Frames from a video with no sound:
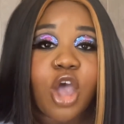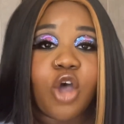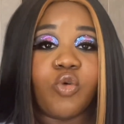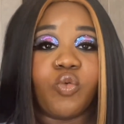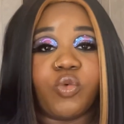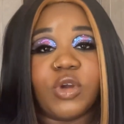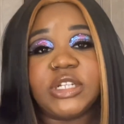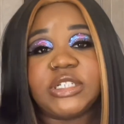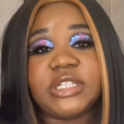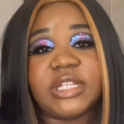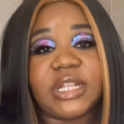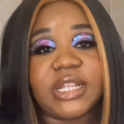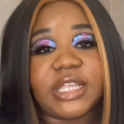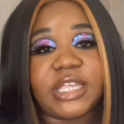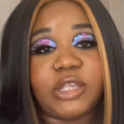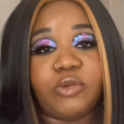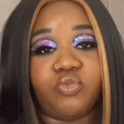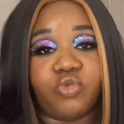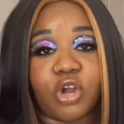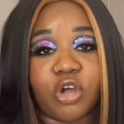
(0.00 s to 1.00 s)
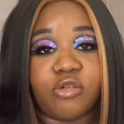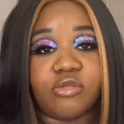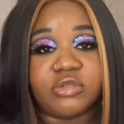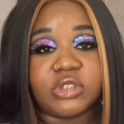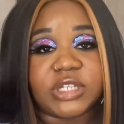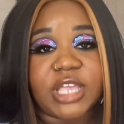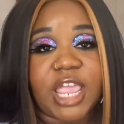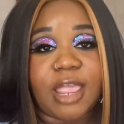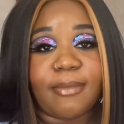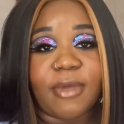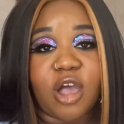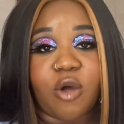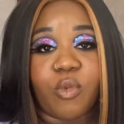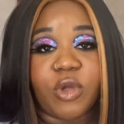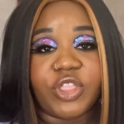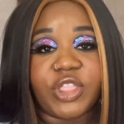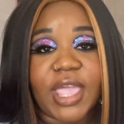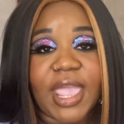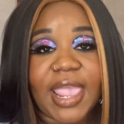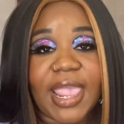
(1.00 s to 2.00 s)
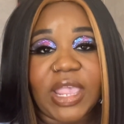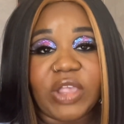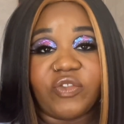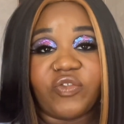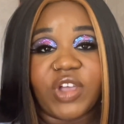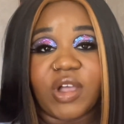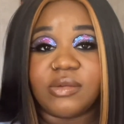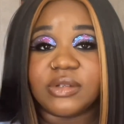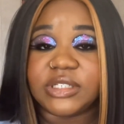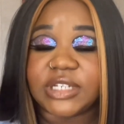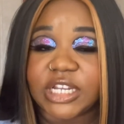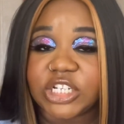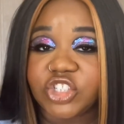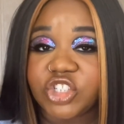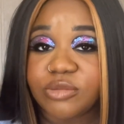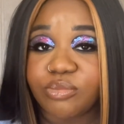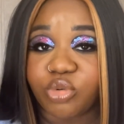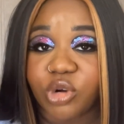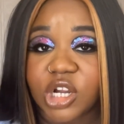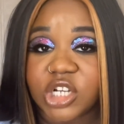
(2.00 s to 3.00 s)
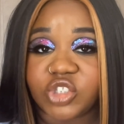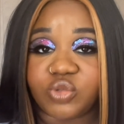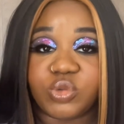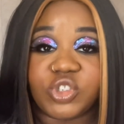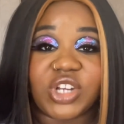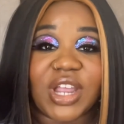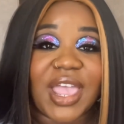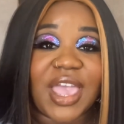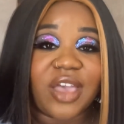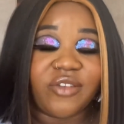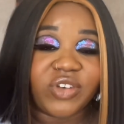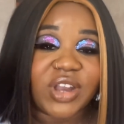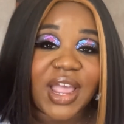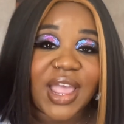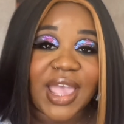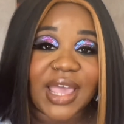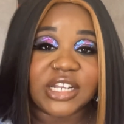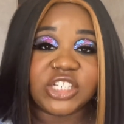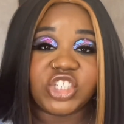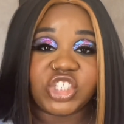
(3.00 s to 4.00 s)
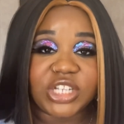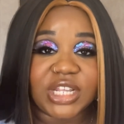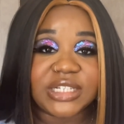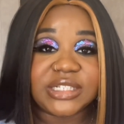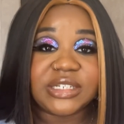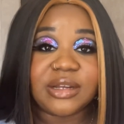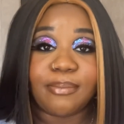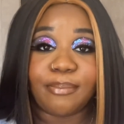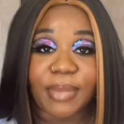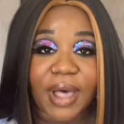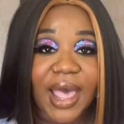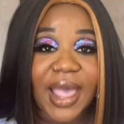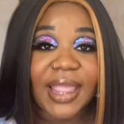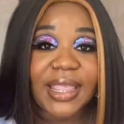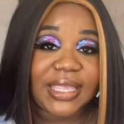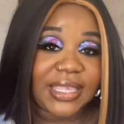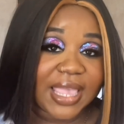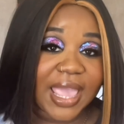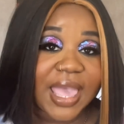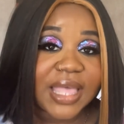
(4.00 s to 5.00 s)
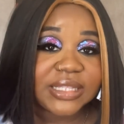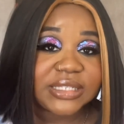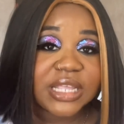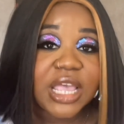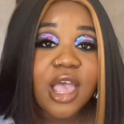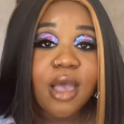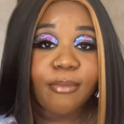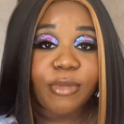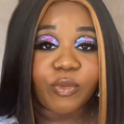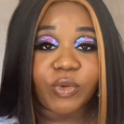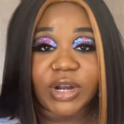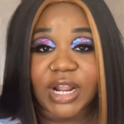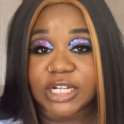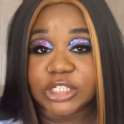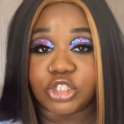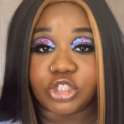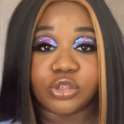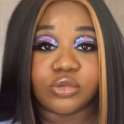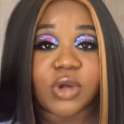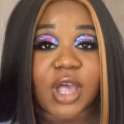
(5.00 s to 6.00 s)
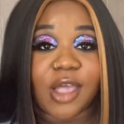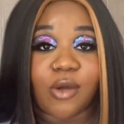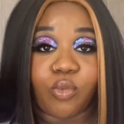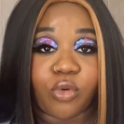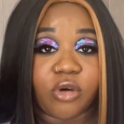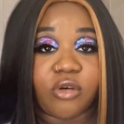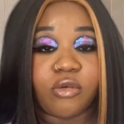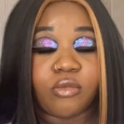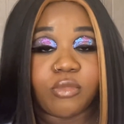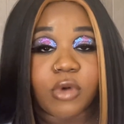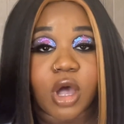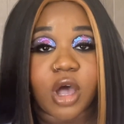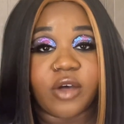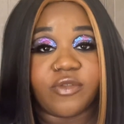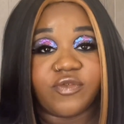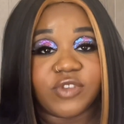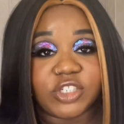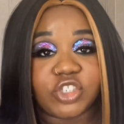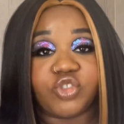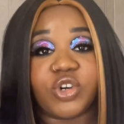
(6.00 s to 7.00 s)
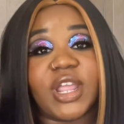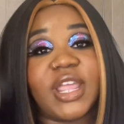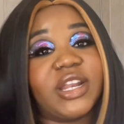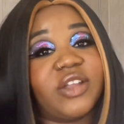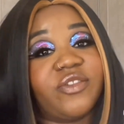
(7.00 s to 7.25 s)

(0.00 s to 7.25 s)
Recently, Rose came out with a foundation brush, which I have not had a chance to buy yet, but when I do, I will feature it in a